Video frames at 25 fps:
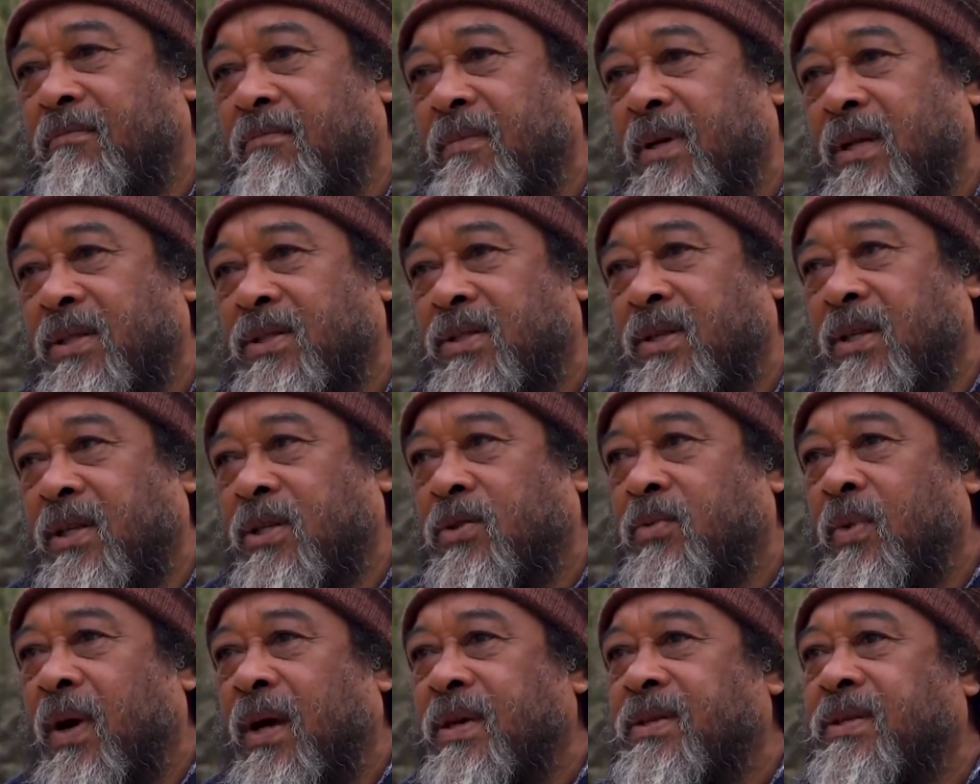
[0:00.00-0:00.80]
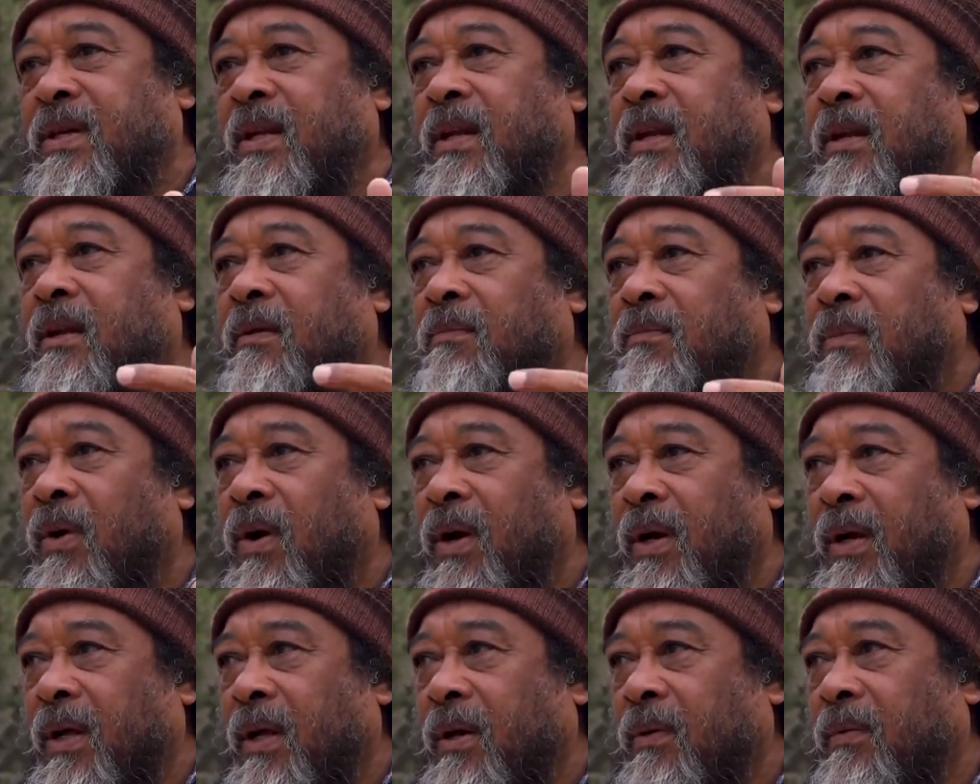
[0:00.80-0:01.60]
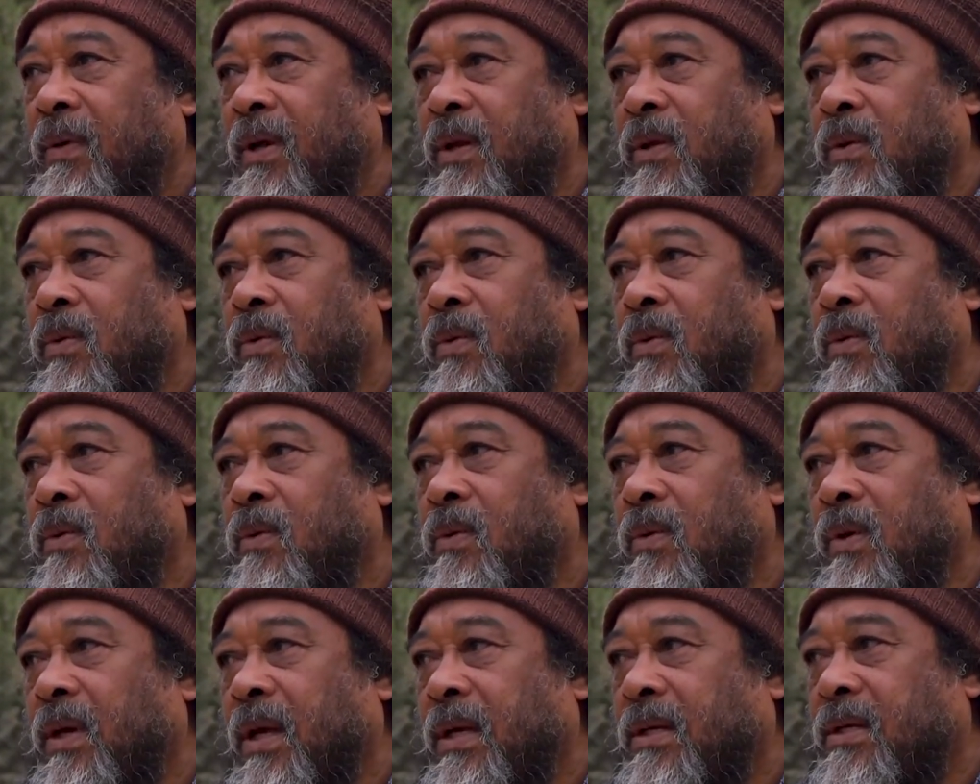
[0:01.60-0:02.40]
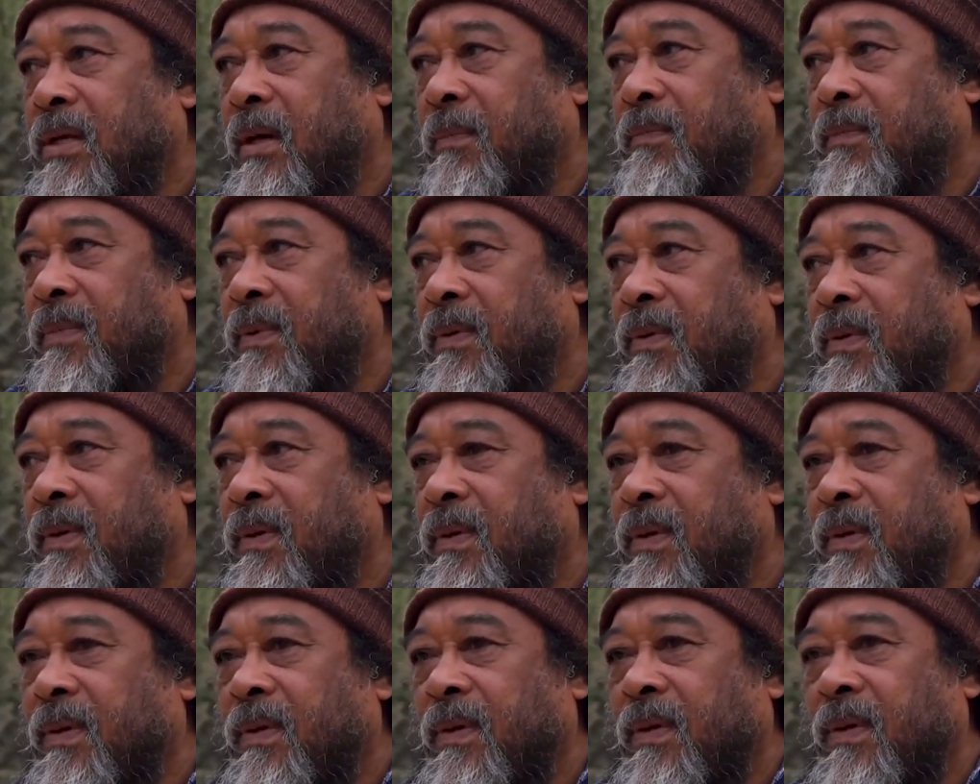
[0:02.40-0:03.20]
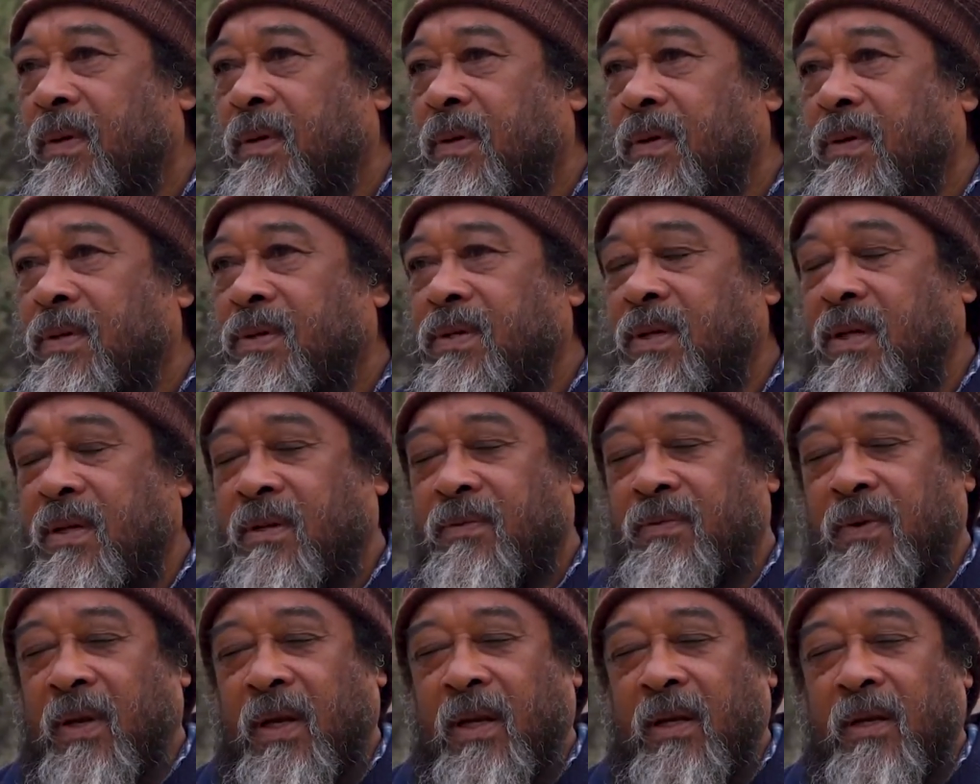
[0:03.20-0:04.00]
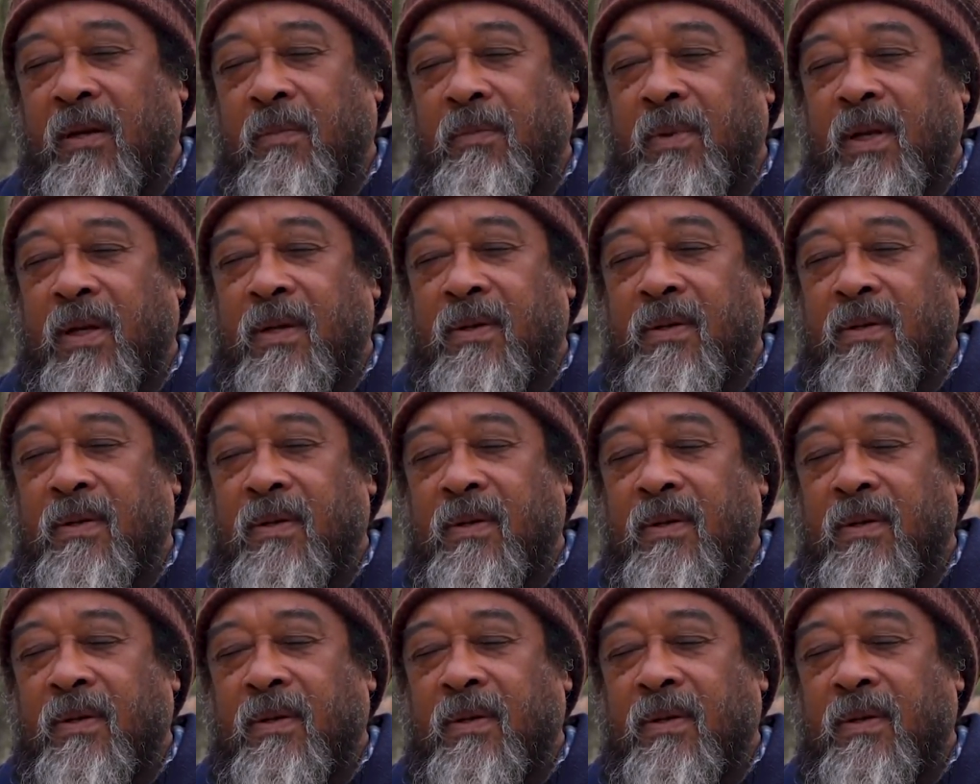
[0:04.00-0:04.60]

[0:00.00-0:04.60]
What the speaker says: But so this is why I said in the morning when you get up, sit for a little bit